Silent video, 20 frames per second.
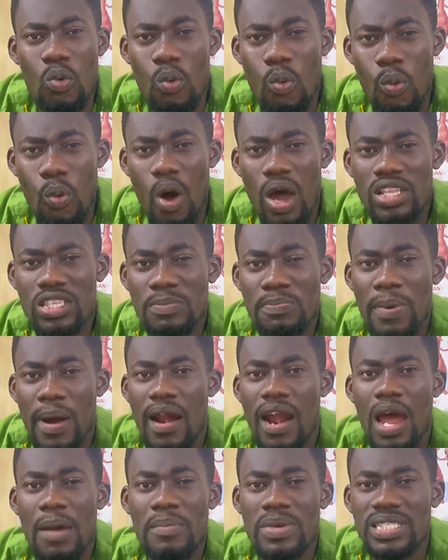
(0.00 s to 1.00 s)
What
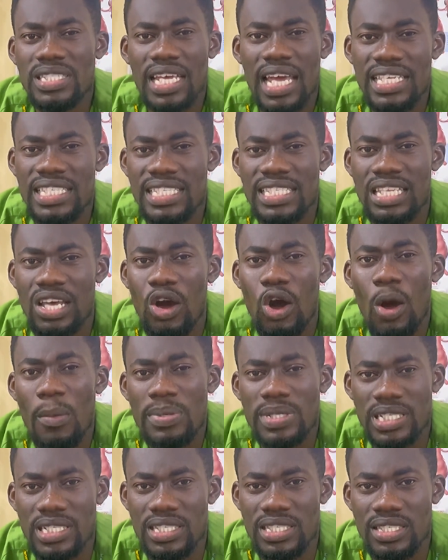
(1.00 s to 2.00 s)
parameters in the
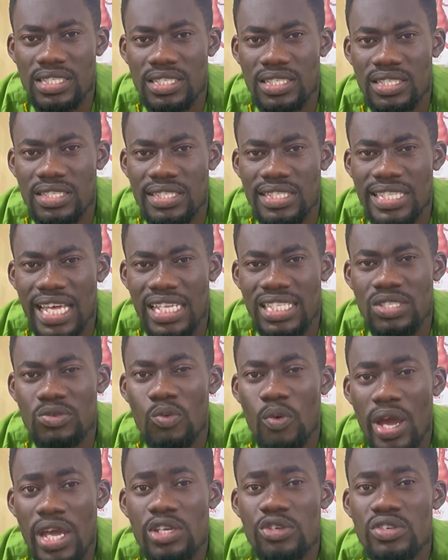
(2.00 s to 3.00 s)
options that
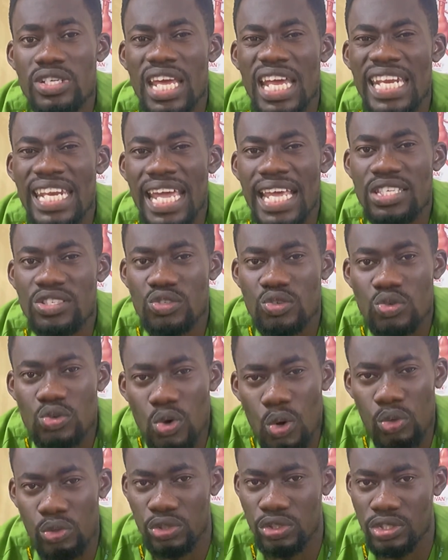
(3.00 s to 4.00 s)
when you, the nurse,
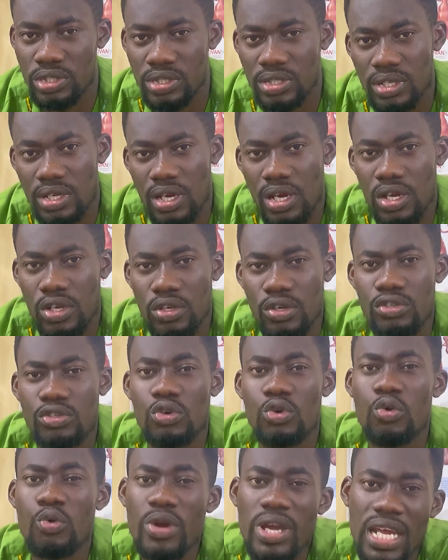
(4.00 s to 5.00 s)
notes, you
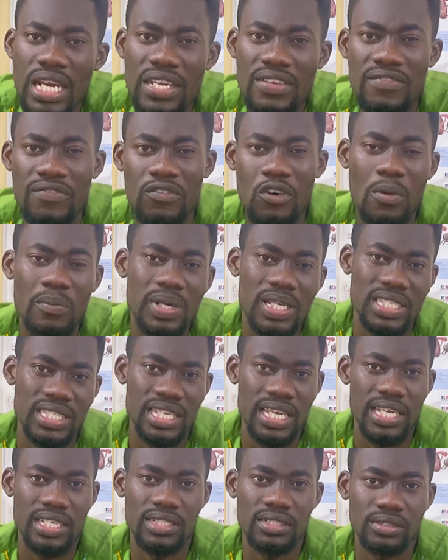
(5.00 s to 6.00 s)
should quickly inform the
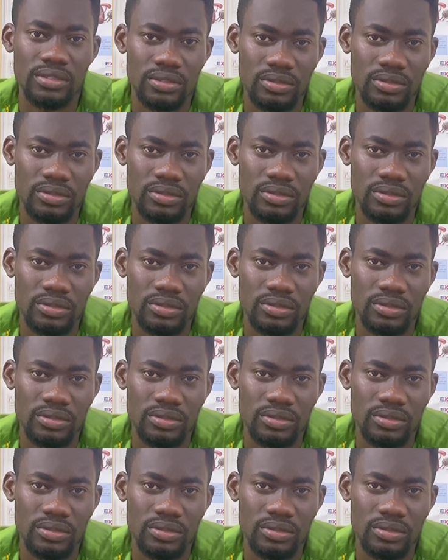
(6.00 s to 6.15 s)
surgeon?